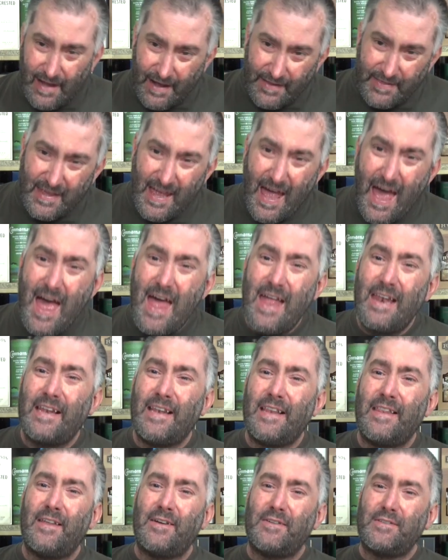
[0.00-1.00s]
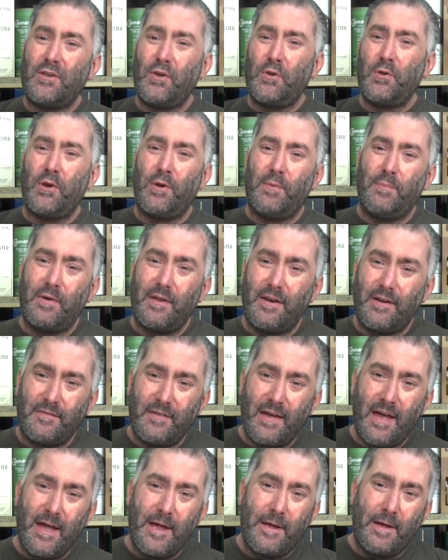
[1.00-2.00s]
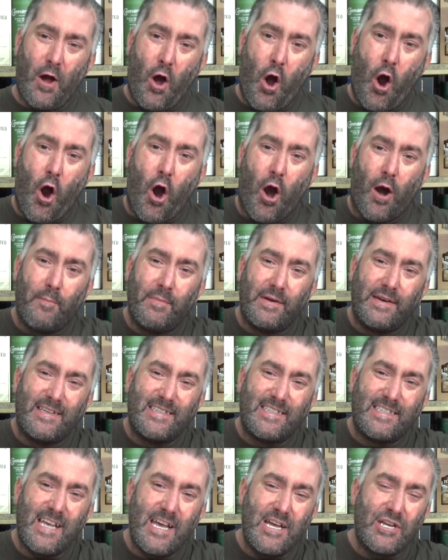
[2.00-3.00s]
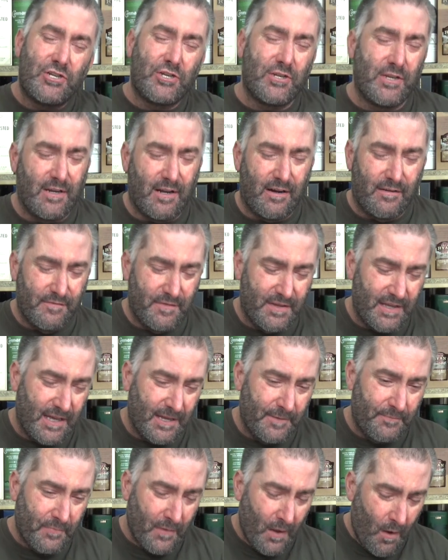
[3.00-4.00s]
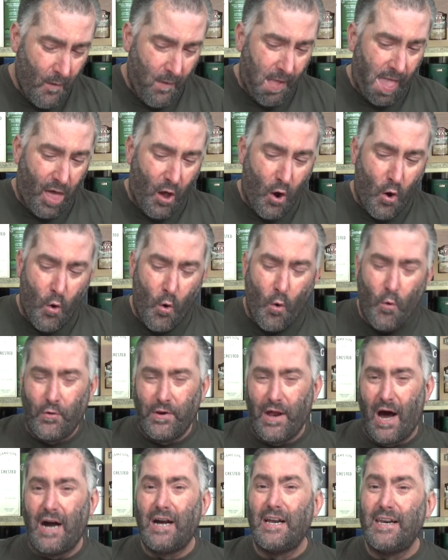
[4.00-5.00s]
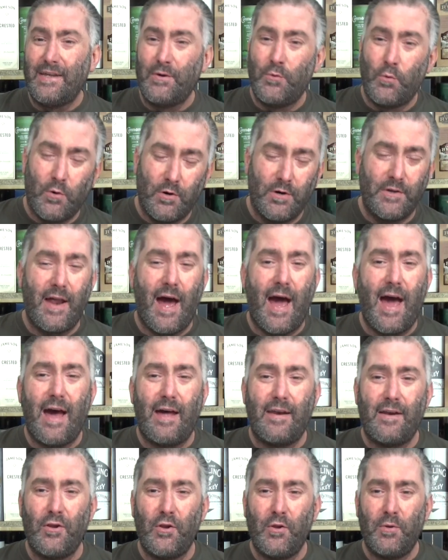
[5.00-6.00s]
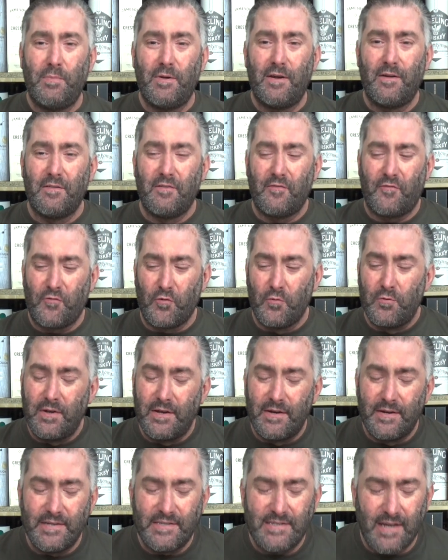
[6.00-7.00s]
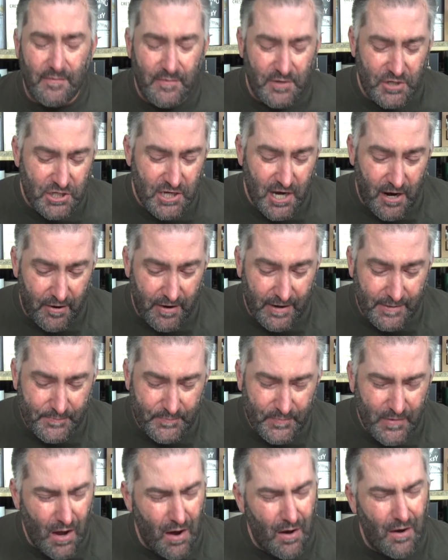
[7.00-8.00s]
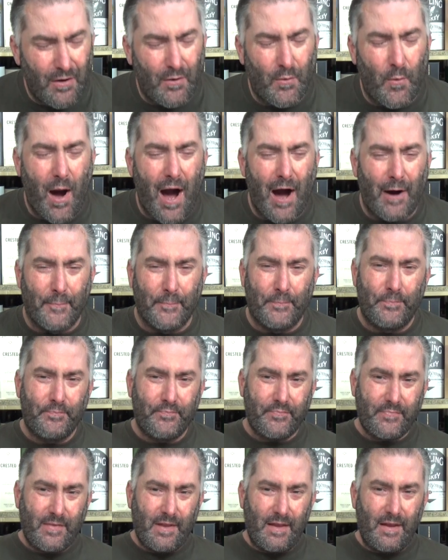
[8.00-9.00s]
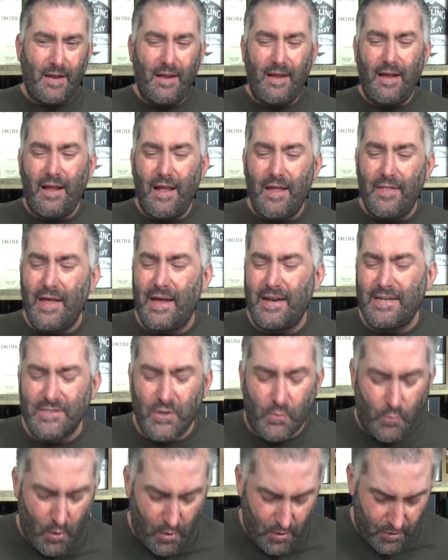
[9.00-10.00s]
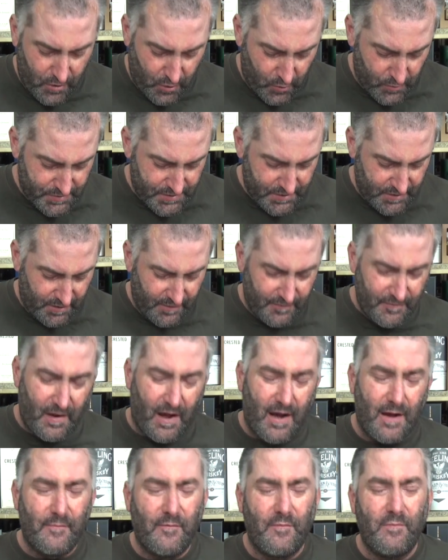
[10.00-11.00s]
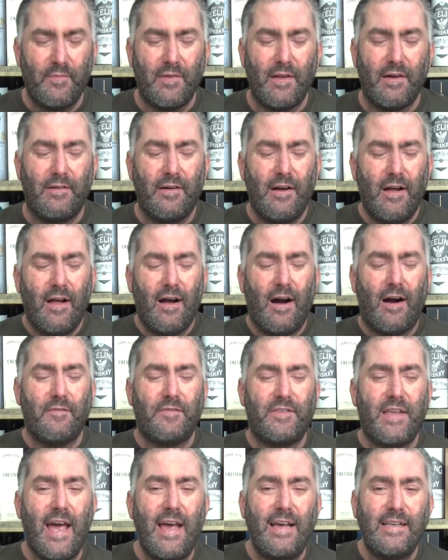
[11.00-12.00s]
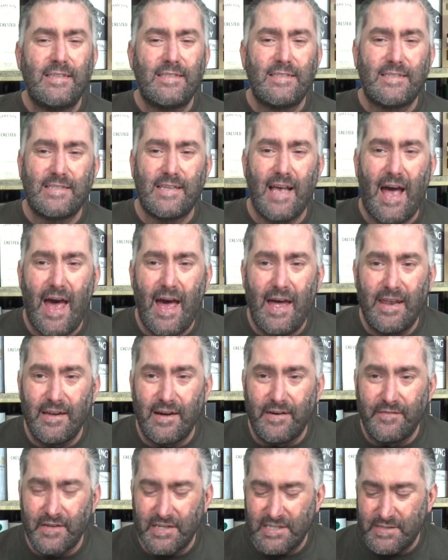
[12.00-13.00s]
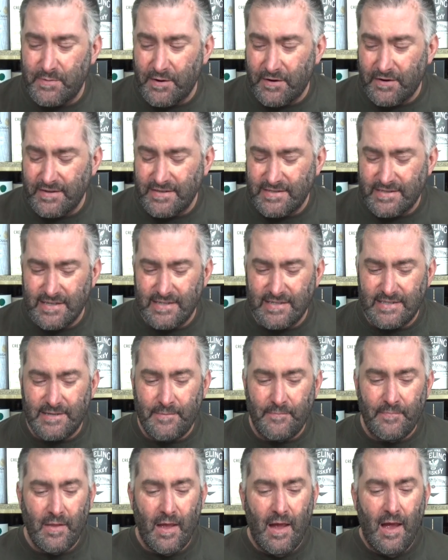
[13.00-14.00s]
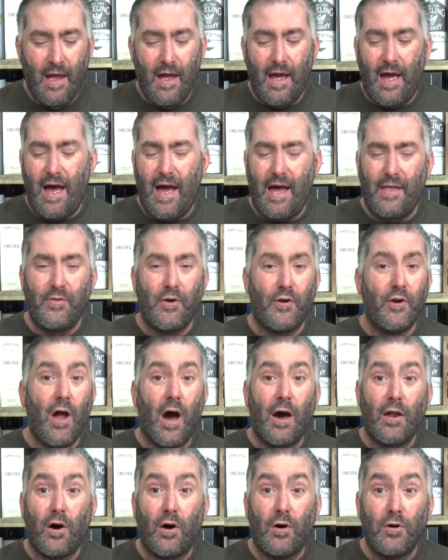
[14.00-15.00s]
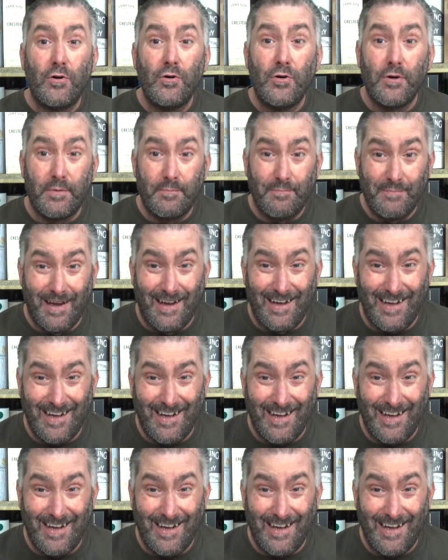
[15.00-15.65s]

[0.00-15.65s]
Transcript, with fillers: at the end there's a little bit of a harmonization of the old ugly wood and a little bit of the fruitiness of the sherry. Oh wow, that is a roller coaster of um, uh, of tastes and of experiences, and they're not all good.